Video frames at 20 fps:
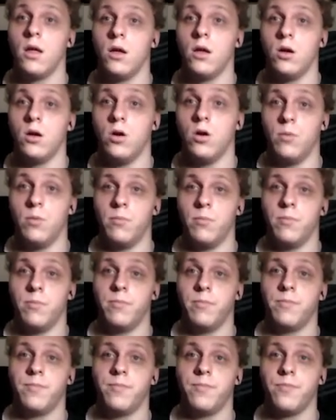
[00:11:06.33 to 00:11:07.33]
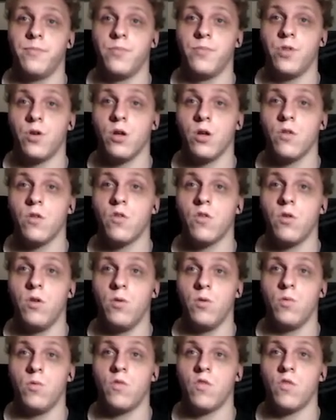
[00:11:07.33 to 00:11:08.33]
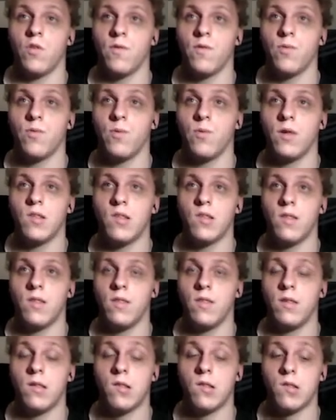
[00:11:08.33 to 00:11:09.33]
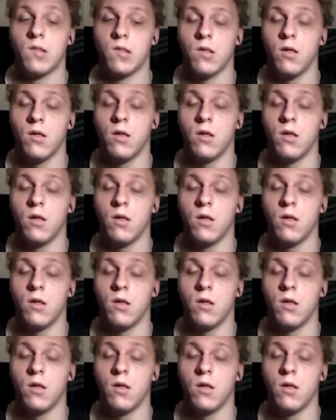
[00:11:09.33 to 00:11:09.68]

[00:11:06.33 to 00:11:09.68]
You can also use software centers,